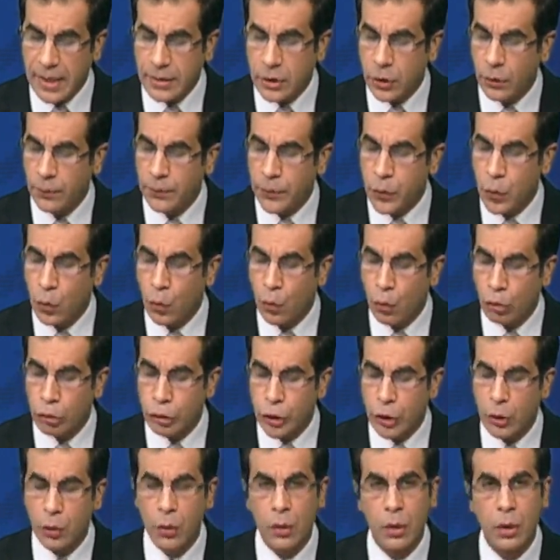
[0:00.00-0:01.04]
Also,
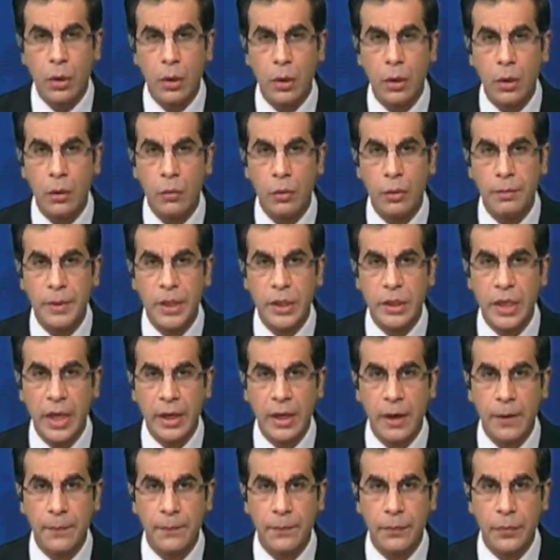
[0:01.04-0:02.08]
we'll be taking
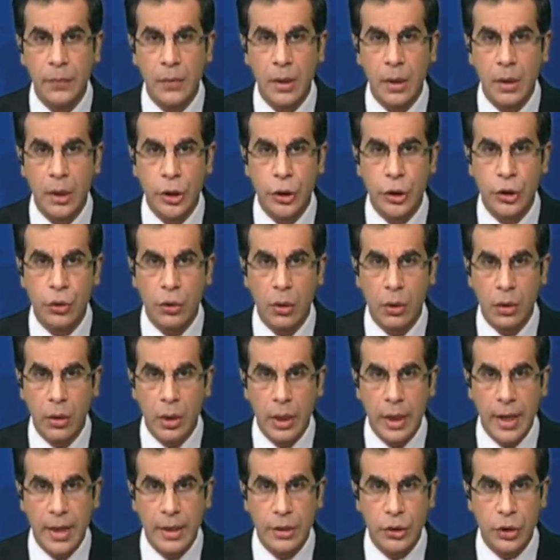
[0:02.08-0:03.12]
a stock as to
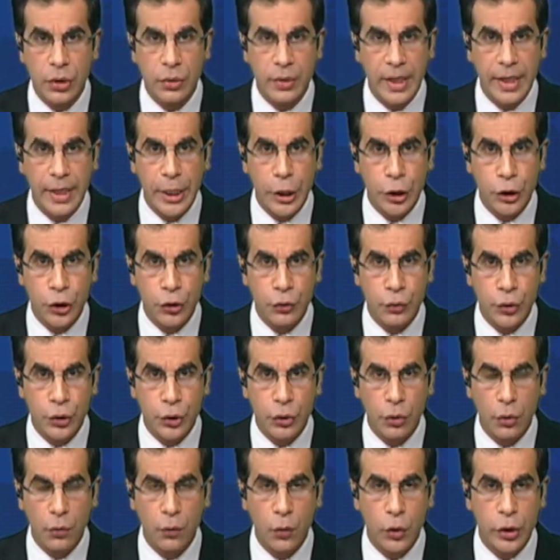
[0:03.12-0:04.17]
the issues of water
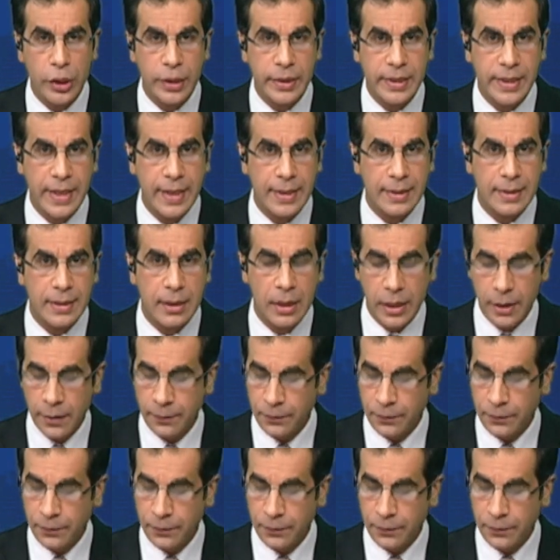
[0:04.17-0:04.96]
scarcity in